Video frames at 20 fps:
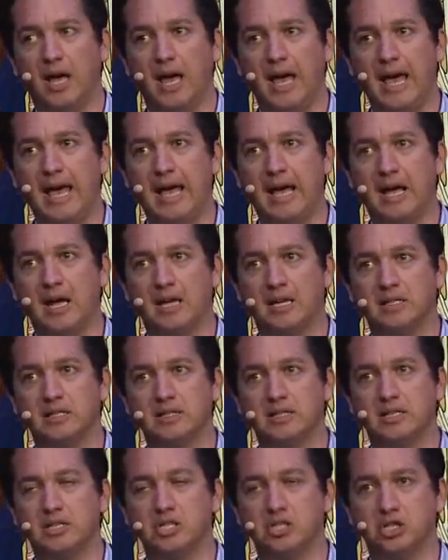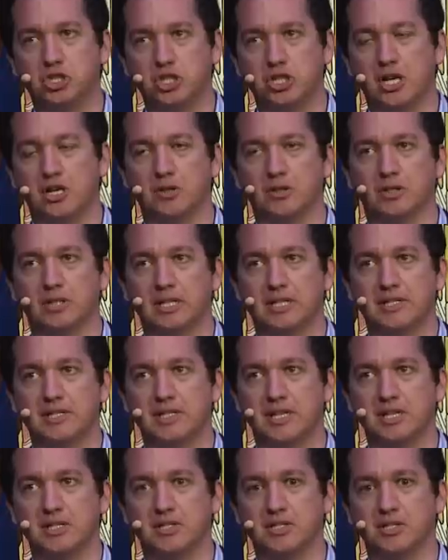And the general
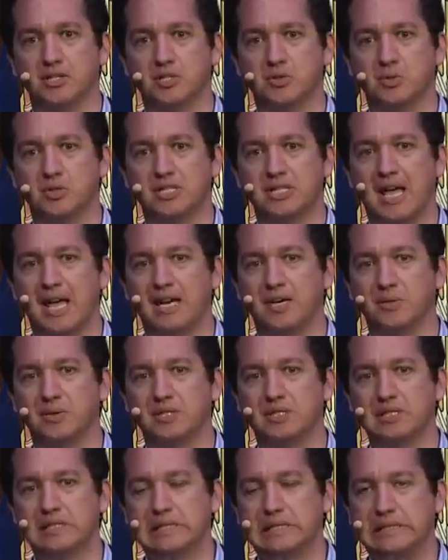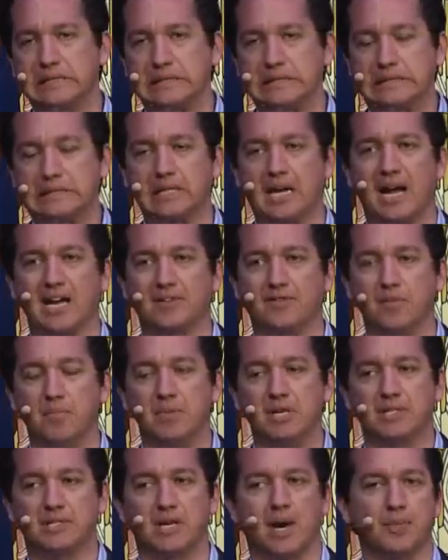consensus was that it was uh, kind of a
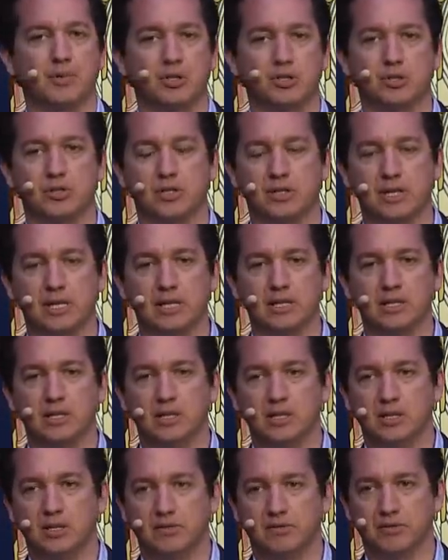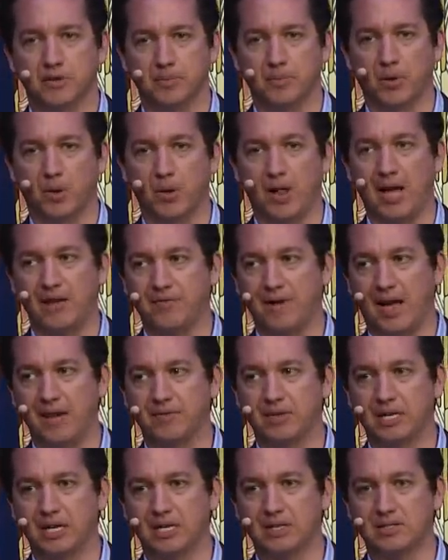missed opportunity for pro-life
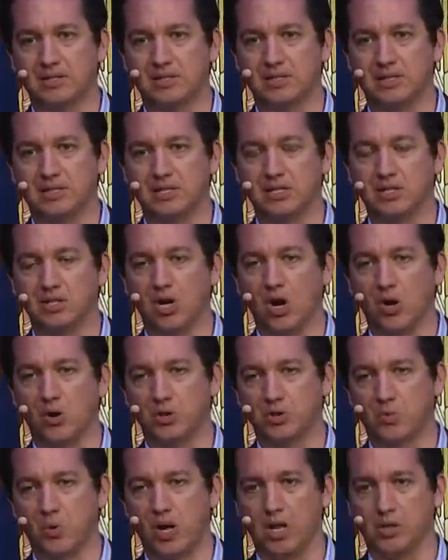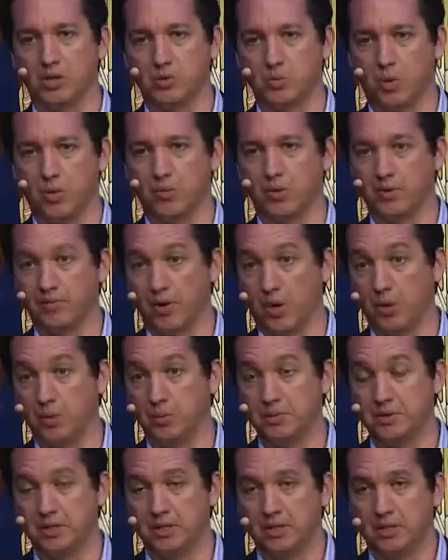advocates. It didn't go as well as one would have
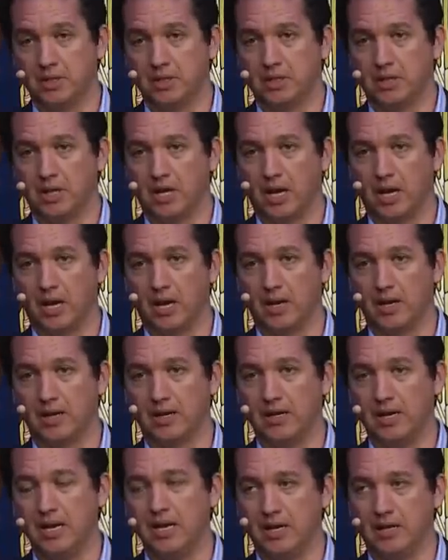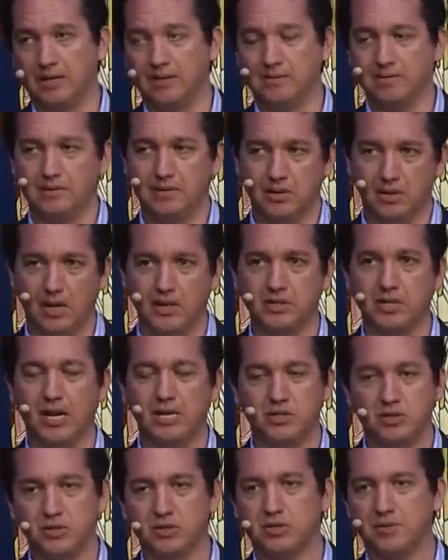hoped. Uh, and, and, you know, I, I,
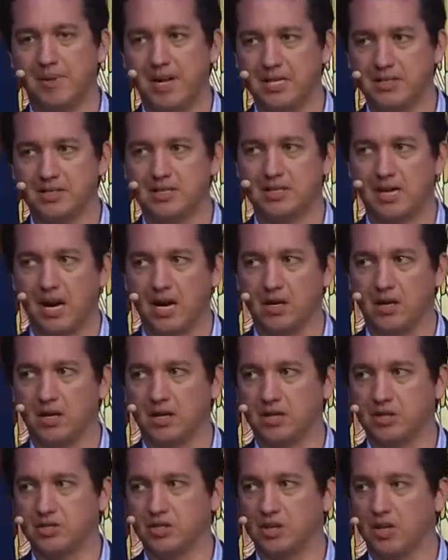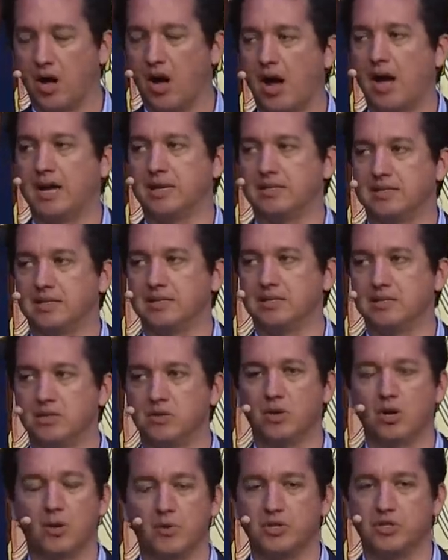do debates and dialogues a lot, and you
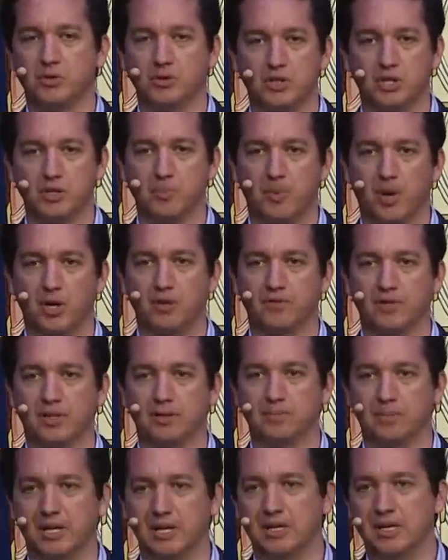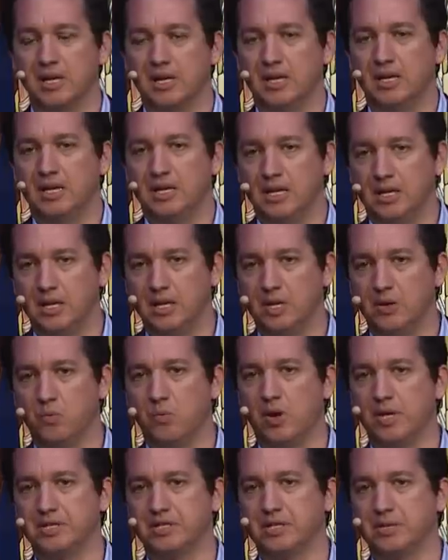don't always do things perfect, but it
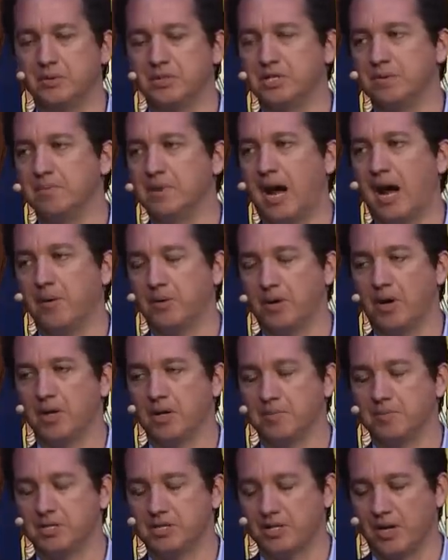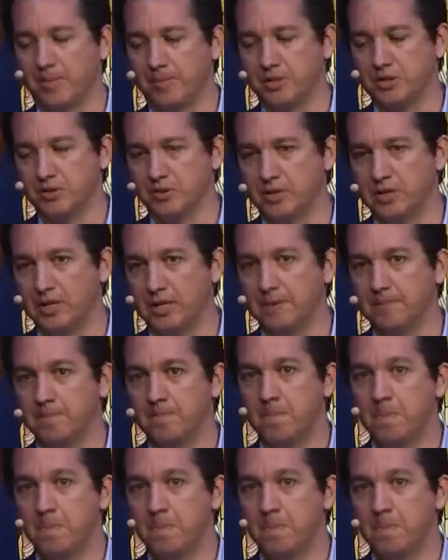was it was a, I would call it a missed opportunity.